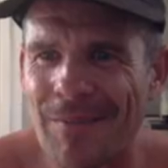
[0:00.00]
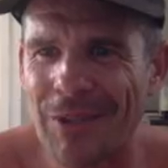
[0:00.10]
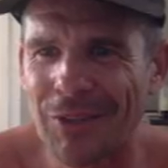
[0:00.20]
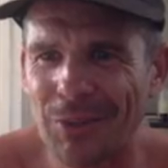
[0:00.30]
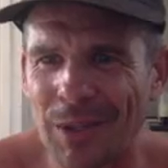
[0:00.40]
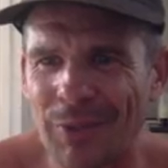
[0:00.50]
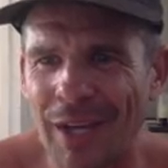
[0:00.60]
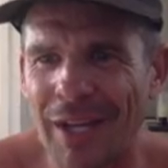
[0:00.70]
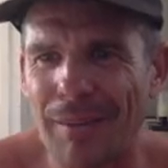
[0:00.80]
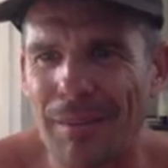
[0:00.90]
This is where if they
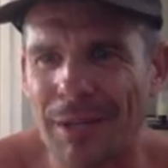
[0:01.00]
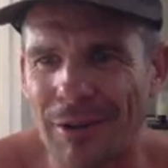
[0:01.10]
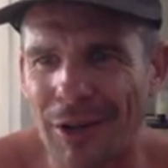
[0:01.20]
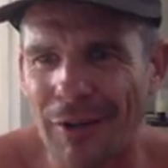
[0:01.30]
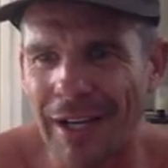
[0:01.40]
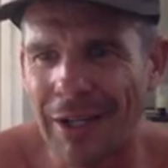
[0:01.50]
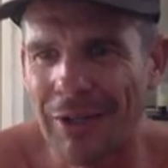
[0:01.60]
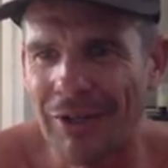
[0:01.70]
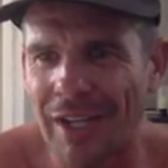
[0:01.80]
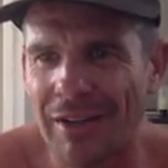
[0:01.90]
had a mirror on, they could
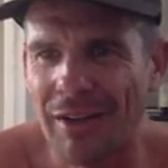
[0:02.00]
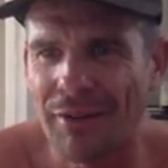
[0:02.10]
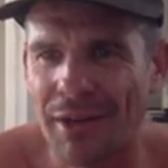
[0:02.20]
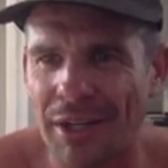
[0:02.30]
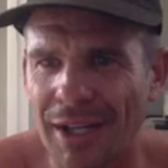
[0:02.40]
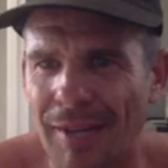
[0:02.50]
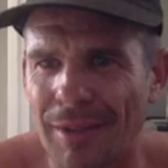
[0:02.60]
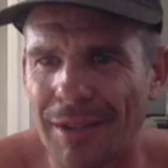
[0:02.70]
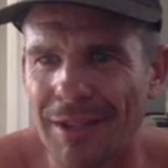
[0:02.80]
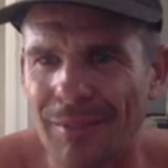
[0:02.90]
have seen the threat
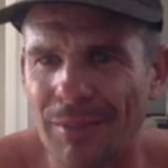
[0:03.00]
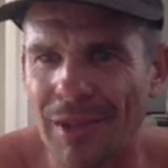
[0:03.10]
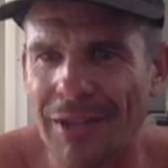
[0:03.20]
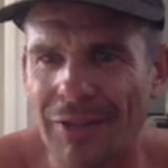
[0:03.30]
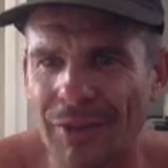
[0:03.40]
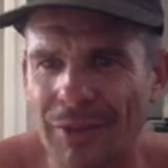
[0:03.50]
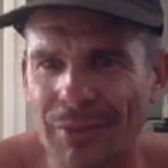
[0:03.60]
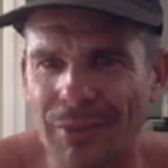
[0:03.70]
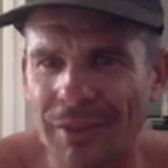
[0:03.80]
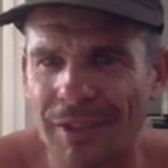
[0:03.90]
coming. But they just sort
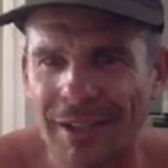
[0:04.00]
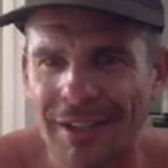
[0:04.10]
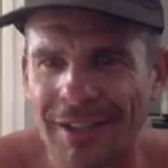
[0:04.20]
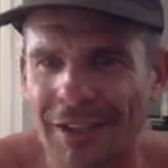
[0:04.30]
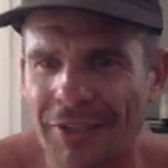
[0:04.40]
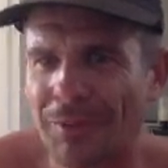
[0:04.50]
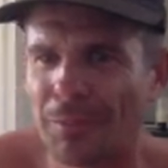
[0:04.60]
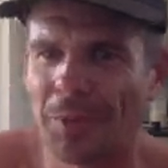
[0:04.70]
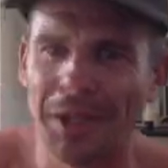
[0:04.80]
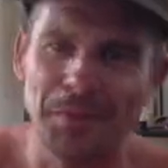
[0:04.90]
of, this is a
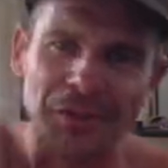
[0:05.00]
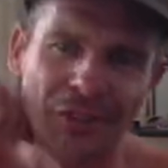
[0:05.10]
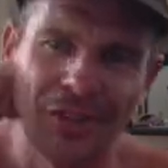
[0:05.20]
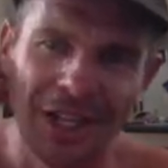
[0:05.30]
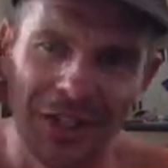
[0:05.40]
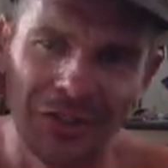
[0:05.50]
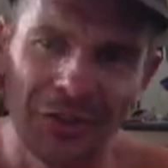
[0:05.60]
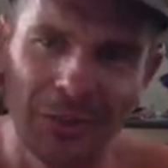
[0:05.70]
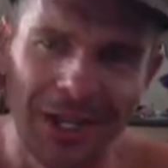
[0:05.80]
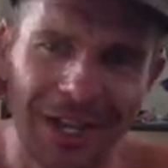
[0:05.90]
big mistake. This
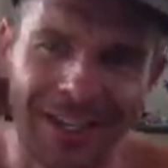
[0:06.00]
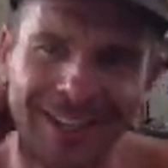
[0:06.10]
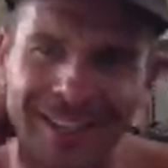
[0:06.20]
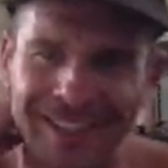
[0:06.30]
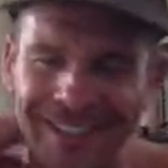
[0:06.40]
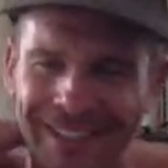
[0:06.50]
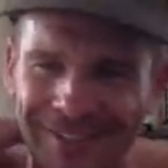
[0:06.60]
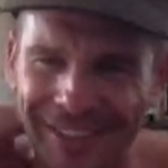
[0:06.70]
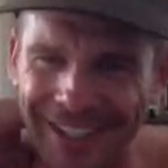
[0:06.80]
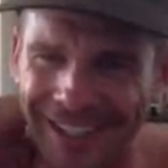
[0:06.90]
is where,
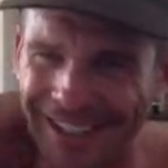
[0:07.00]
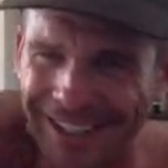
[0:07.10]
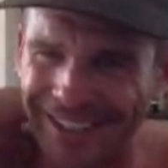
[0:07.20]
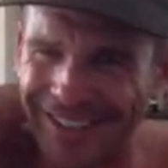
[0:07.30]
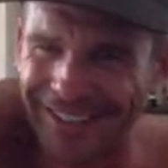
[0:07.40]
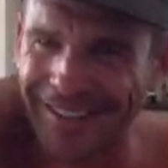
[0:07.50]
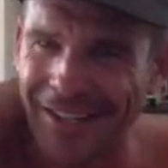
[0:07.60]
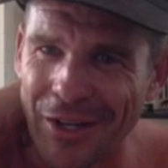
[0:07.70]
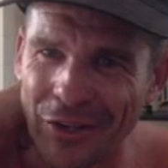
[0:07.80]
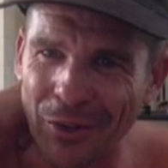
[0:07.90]
oh, man.
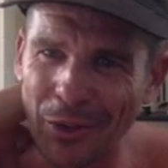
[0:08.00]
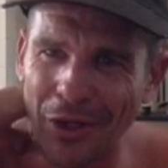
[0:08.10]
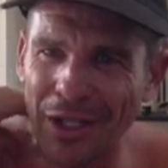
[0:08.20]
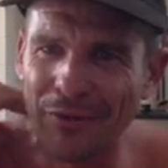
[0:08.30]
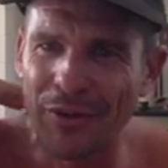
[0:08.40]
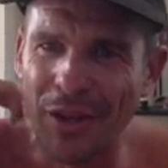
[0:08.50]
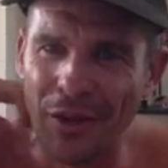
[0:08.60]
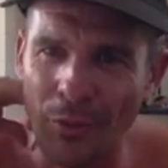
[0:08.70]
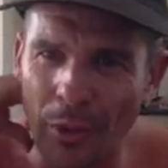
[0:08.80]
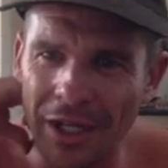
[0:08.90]
So we've got to give
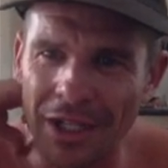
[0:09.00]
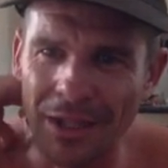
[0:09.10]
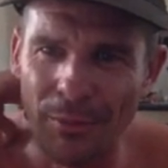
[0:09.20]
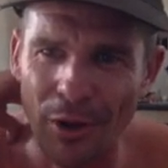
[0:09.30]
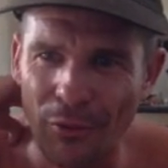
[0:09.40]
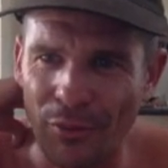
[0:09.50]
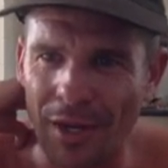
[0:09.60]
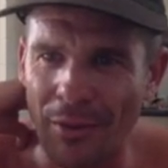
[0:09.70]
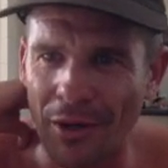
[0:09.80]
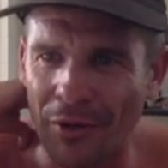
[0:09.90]
the winner here, Michael
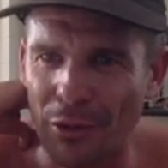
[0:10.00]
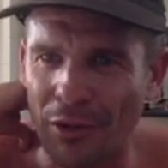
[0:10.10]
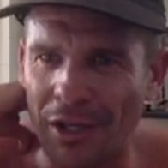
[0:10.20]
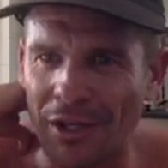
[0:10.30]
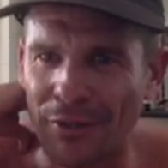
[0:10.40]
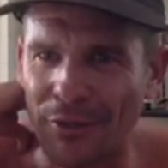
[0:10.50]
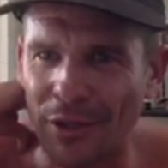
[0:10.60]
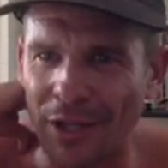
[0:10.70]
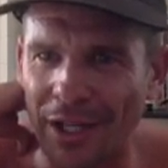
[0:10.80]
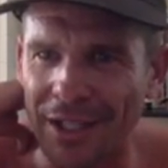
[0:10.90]
Freeberg, the credit
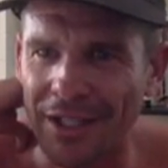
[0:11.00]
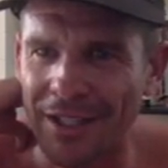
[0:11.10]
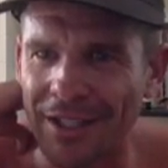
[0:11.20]
for, like,